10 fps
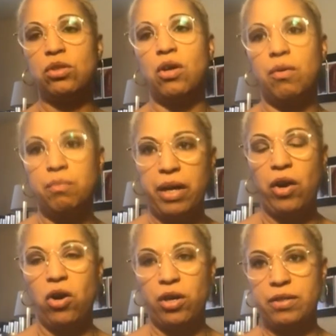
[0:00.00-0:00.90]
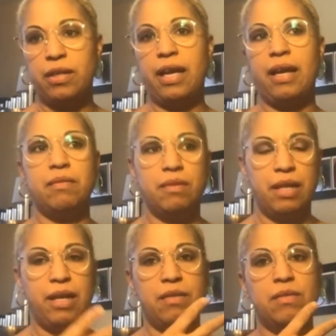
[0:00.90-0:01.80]
my heart and
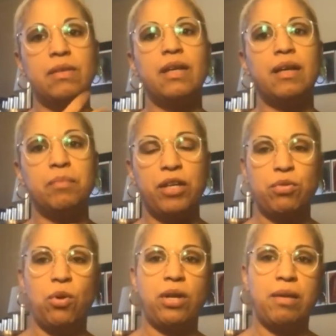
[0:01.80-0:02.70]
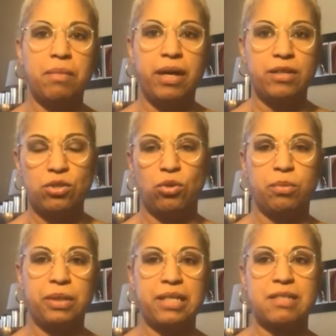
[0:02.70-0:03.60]
my throat and my solar
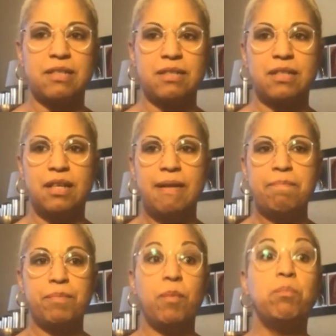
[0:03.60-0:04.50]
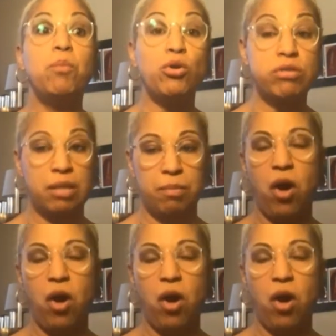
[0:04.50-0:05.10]
plexus. But mostly